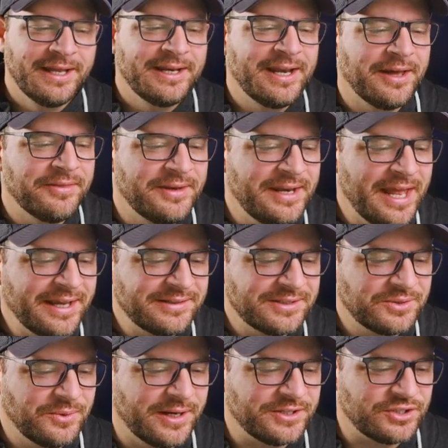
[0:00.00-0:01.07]
Now the next
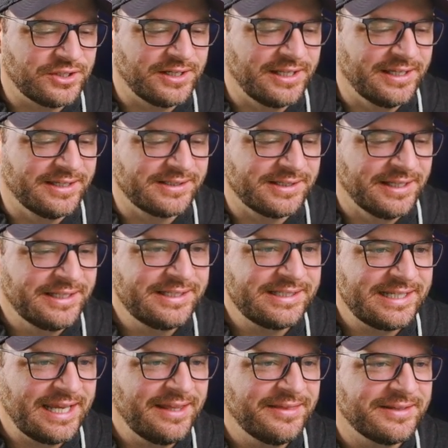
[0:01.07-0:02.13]
question is, let's
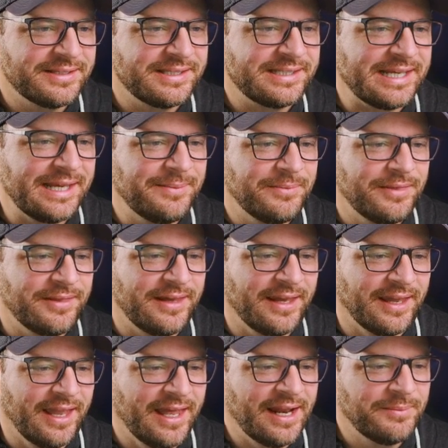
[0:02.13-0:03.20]
take this same
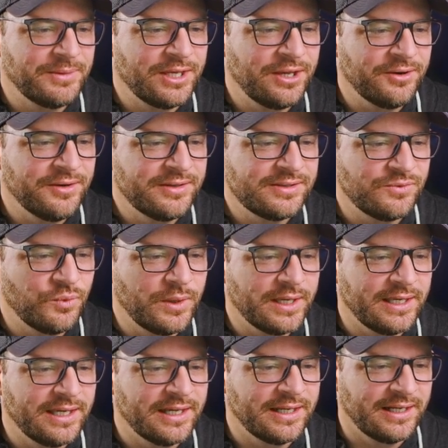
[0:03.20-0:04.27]
thing, and I'm curious if we
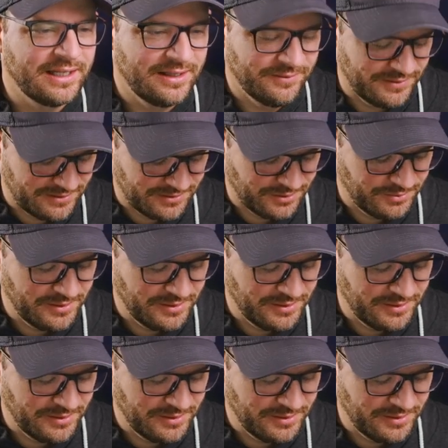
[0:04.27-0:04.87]
can get it even a little bit